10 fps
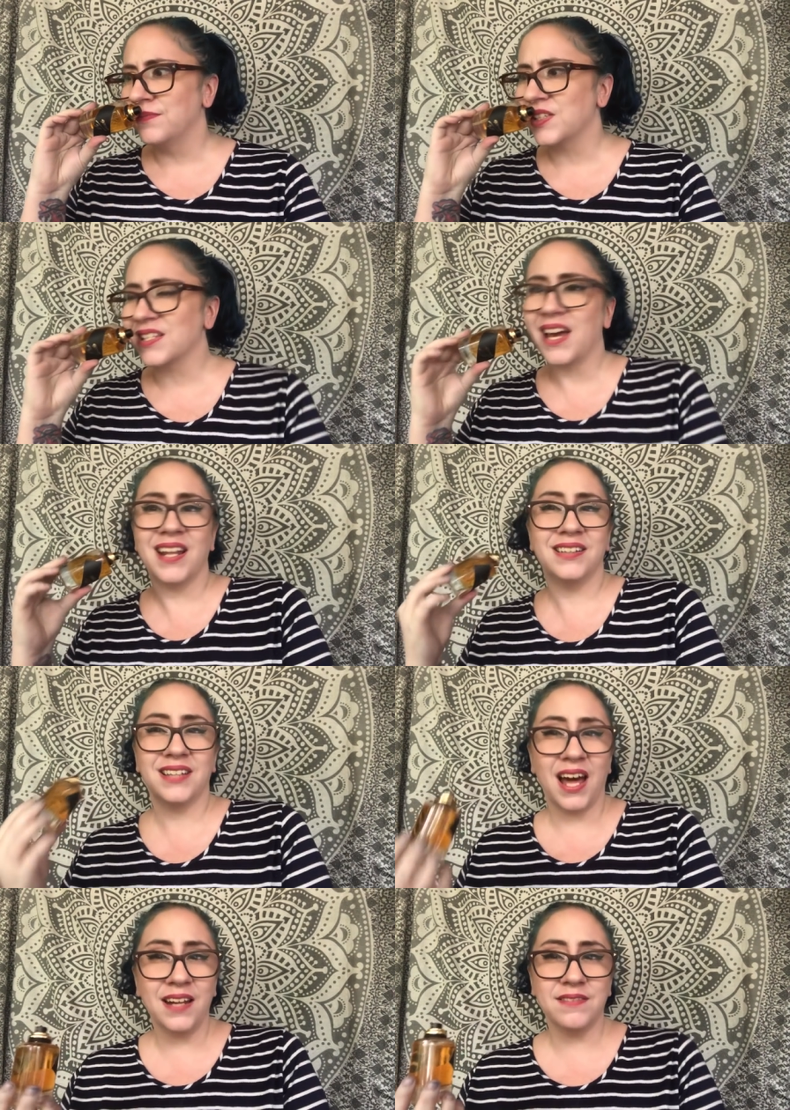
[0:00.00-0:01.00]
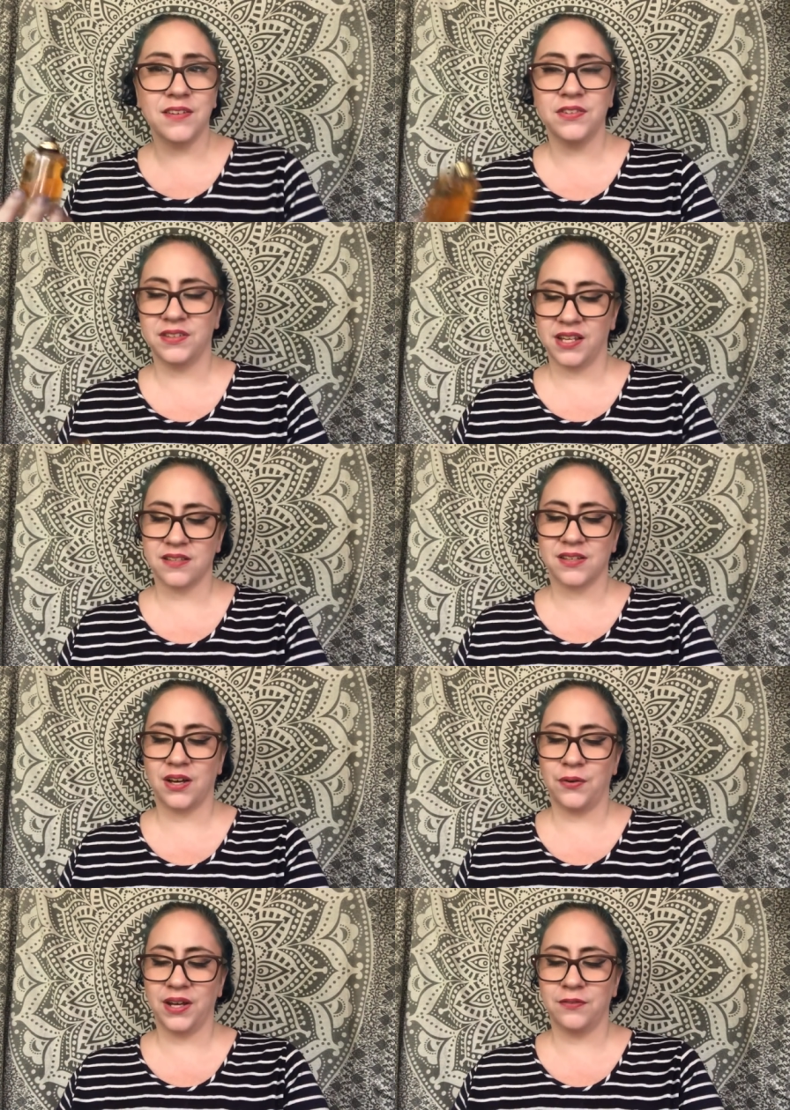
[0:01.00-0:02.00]
just got a lot of different things
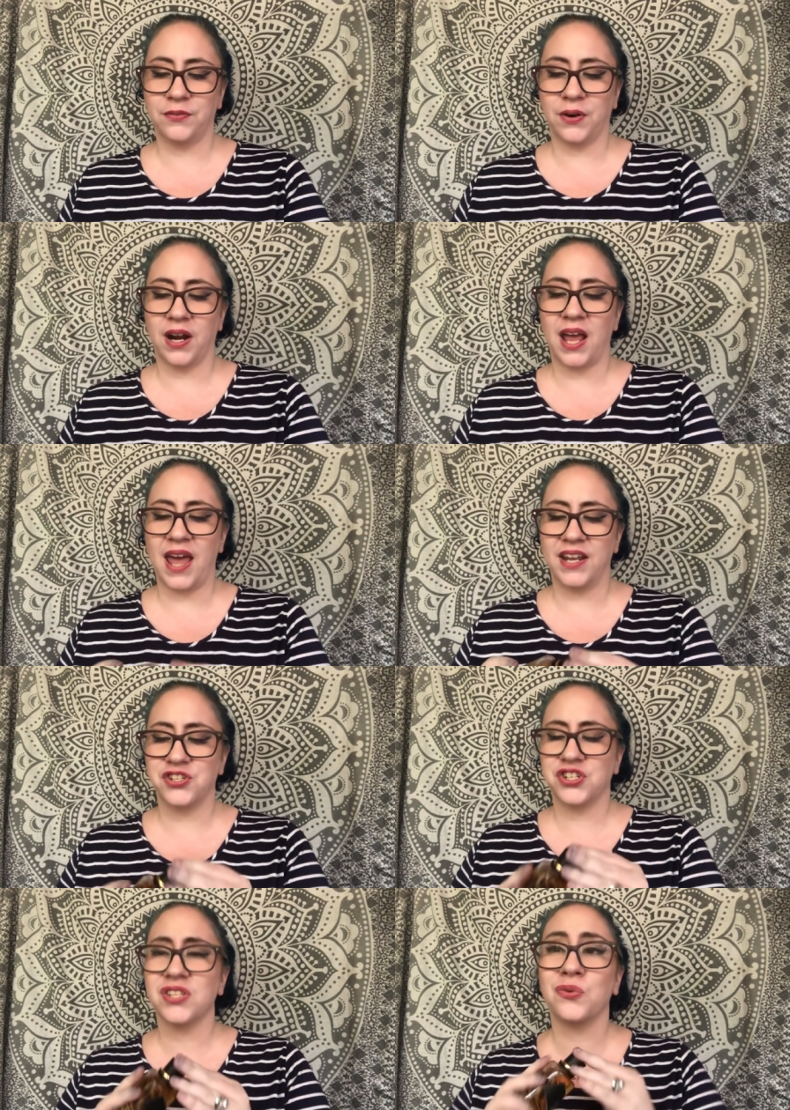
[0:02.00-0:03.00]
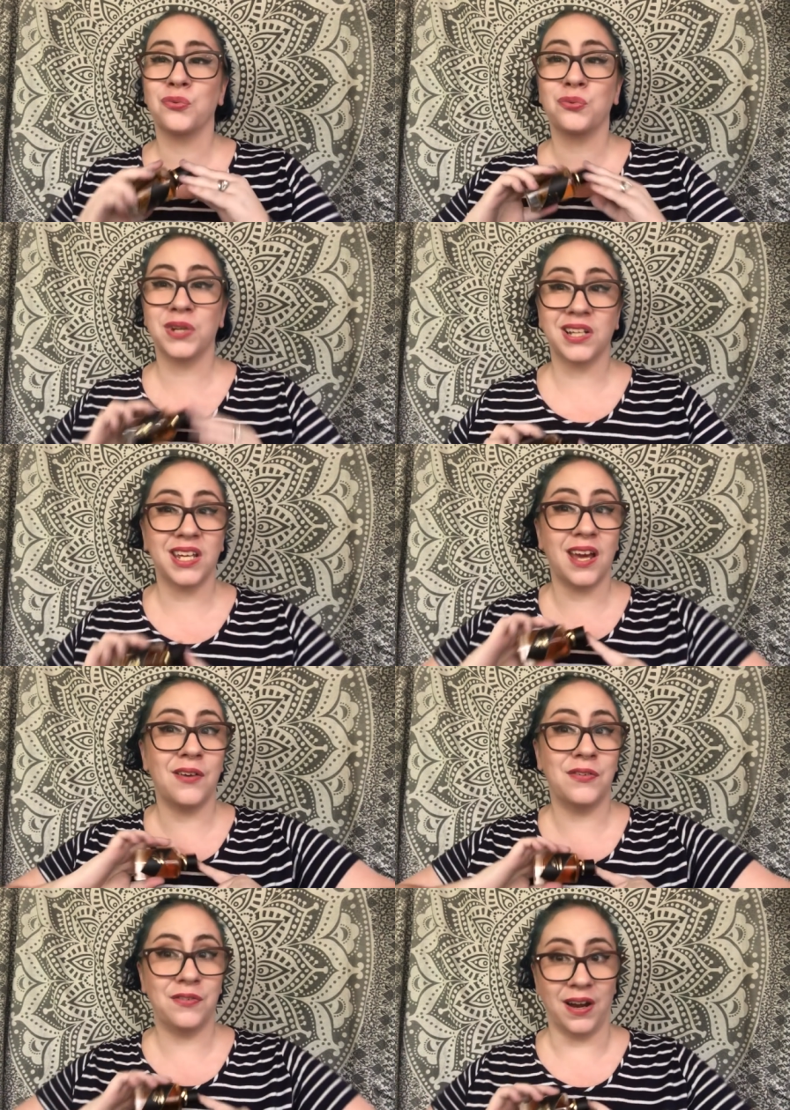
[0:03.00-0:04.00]
going for it, and it's just really
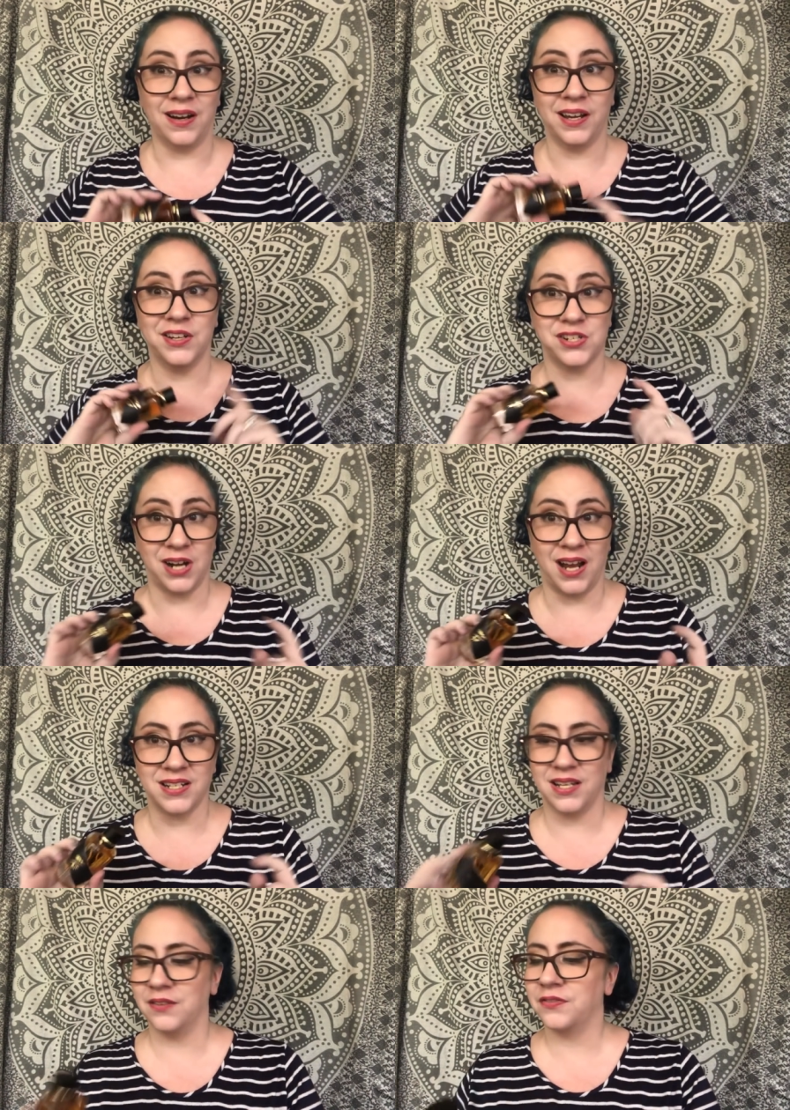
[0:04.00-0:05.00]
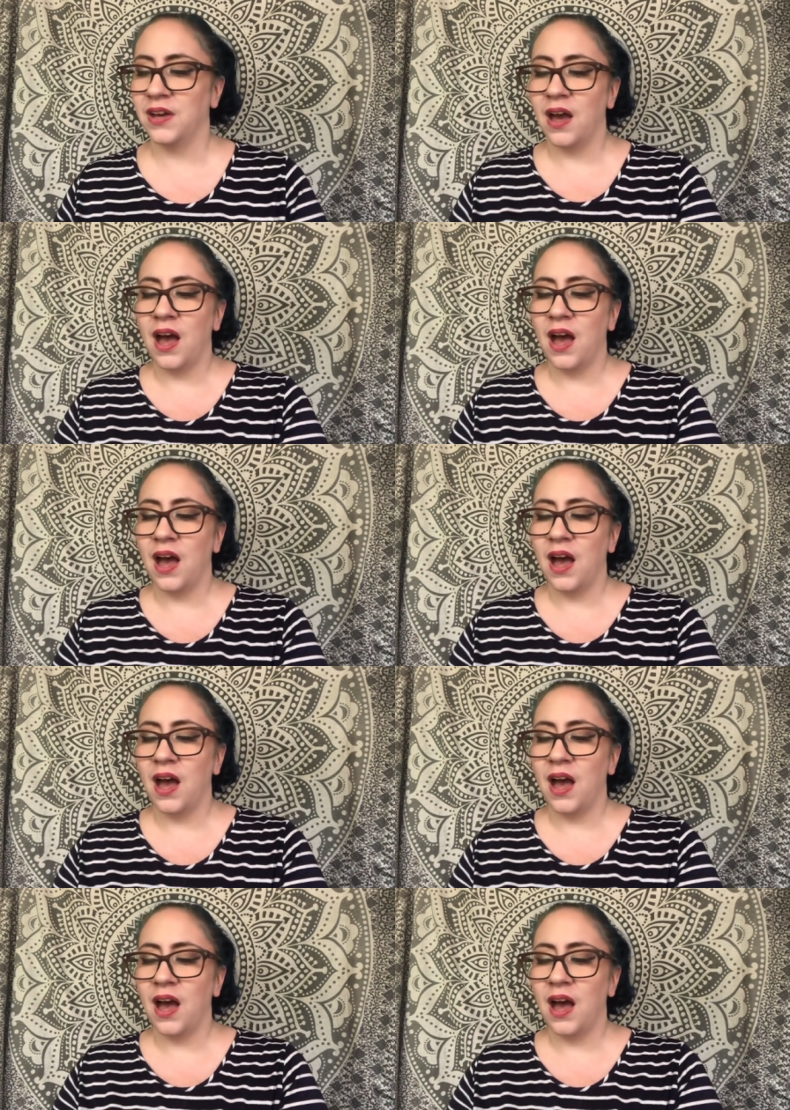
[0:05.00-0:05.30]
very attractive.